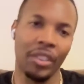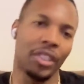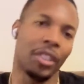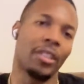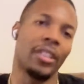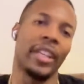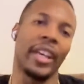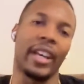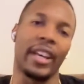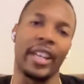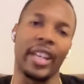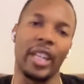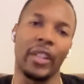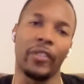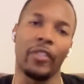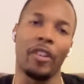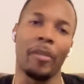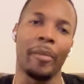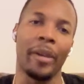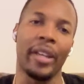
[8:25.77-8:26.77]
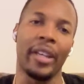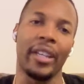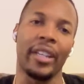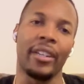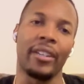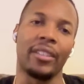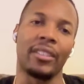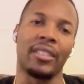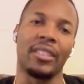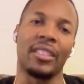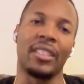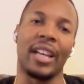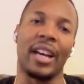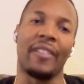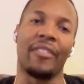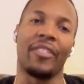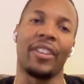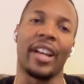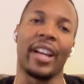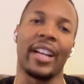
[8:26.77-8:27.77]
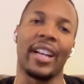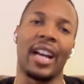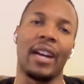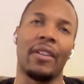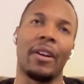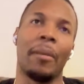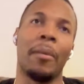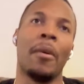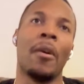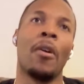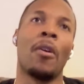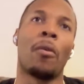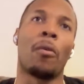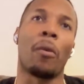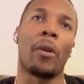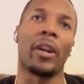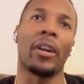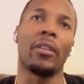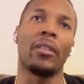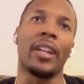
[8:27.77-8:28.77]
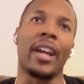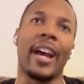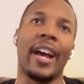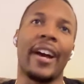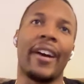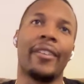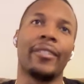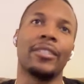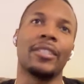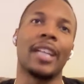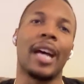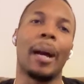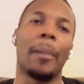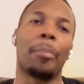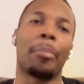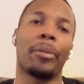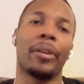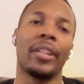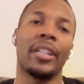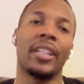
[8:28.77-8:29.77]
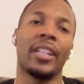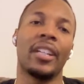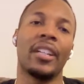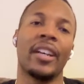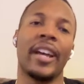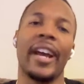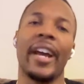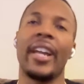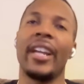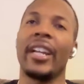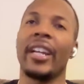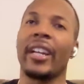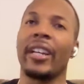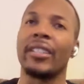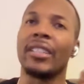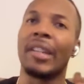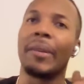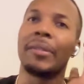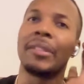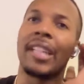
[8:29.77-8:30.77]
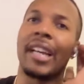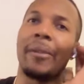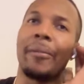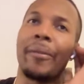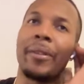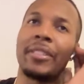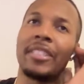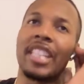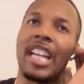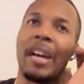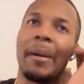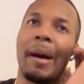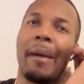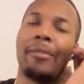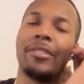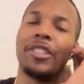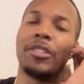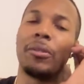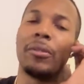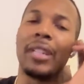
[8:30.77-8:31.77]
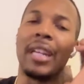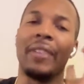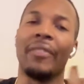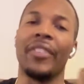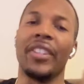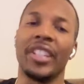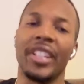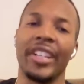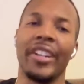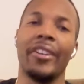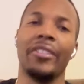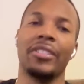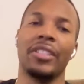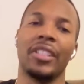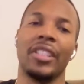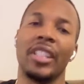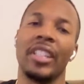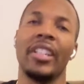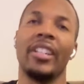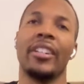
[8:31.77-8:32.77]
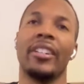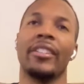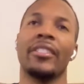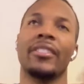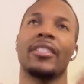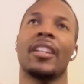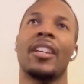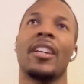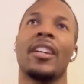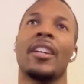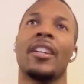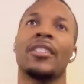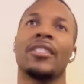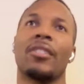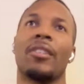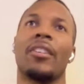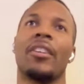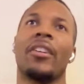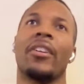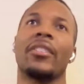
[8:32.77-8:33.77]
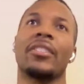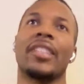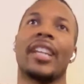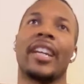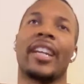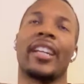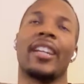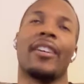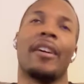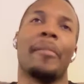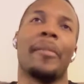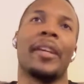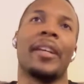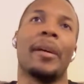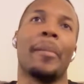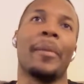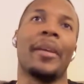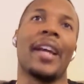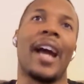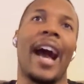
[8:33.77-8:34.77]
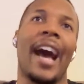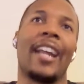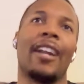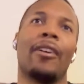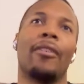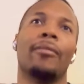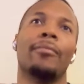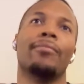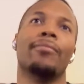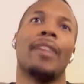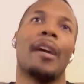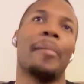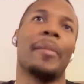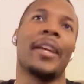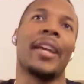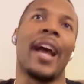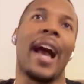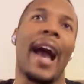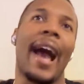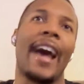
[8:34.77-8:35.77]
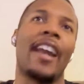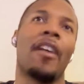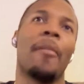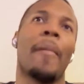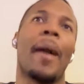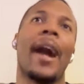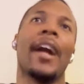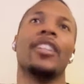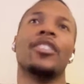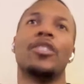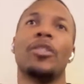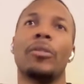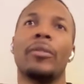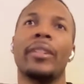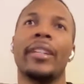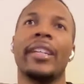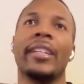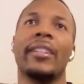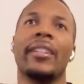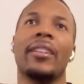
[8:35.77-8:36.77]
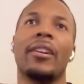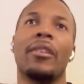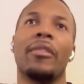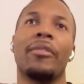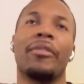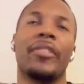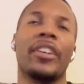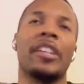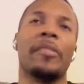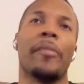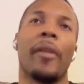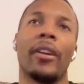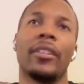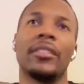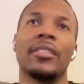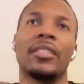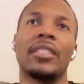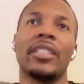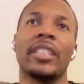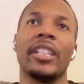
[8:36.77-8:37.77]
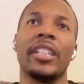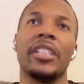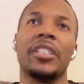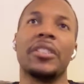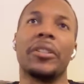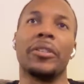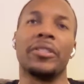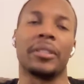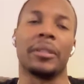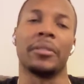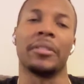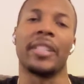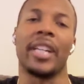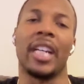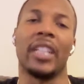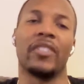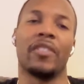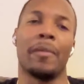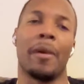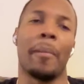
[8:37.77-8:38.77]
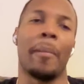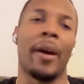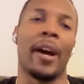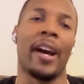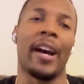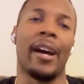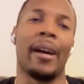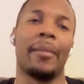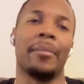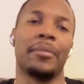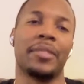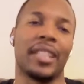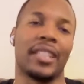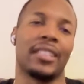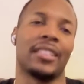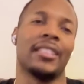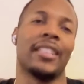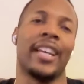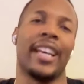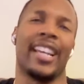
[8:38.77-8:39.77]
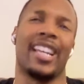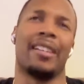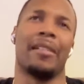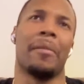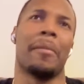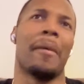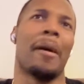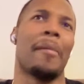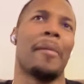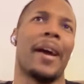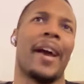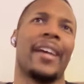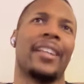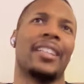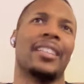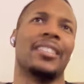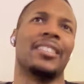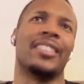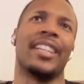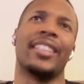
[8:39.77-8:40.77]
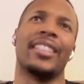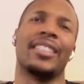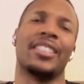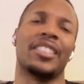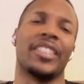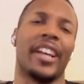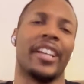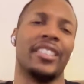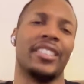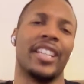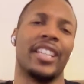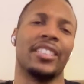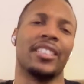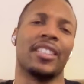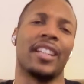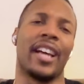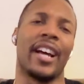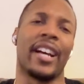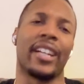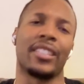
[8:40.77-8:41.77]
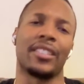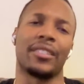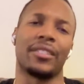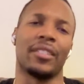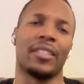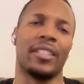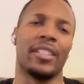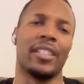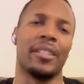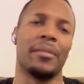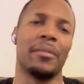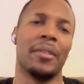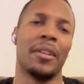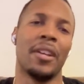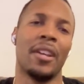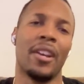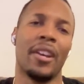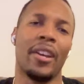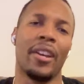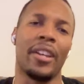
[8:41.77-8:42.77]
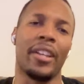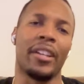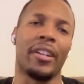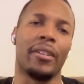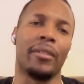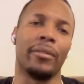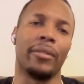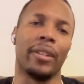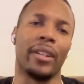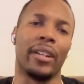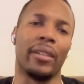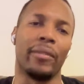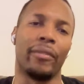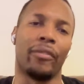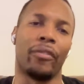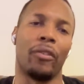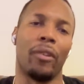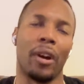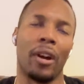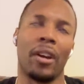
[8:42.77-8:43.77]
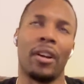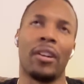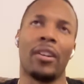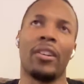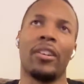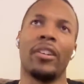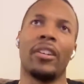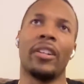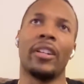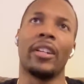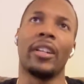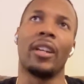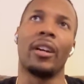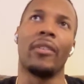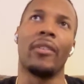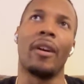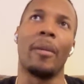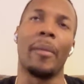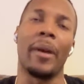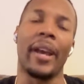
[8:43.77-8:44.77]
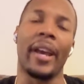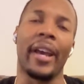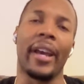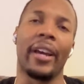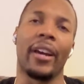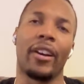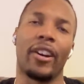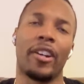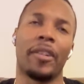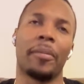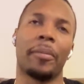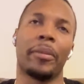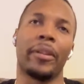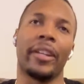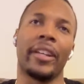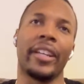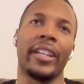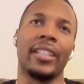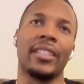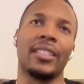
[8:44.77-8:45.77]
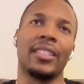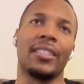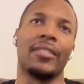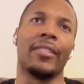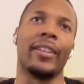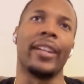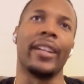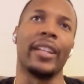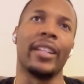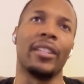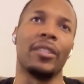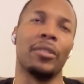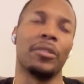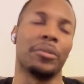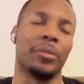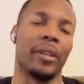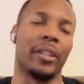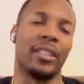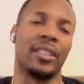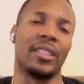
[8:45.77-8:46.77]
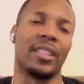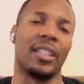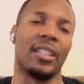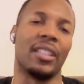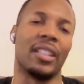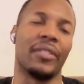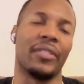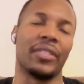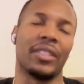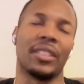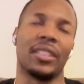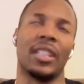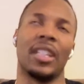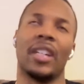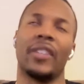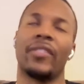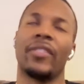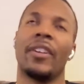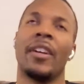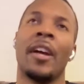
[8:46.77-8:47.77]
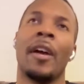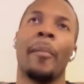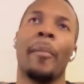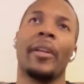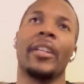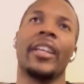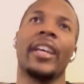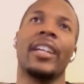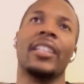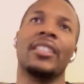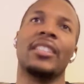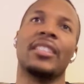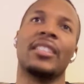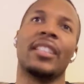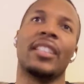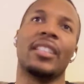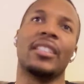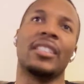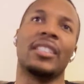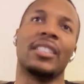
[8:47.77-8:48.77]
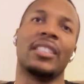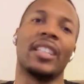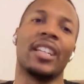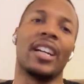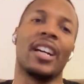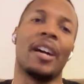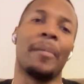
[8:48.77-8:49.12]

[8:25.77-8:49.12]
So yeah, even me, I feel like I'm working on the house, I'm pretty good at it, because it was like one time I was doing that for years and years. So it's like I don't mind doing it, for emergencies, or sometimes for my mom's. Like today, my mom, I had to change the locks, for her, at her place, and do some other different stuff. But yeah, it just